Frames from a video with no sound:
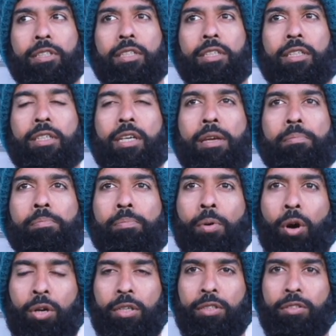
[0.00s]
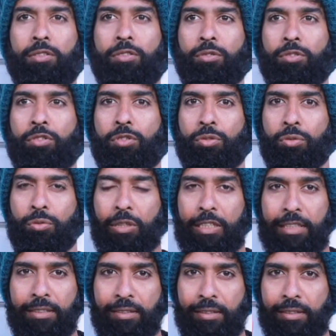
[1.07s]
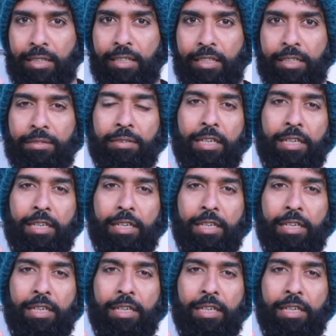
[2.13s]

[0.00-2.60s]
the importance to truly see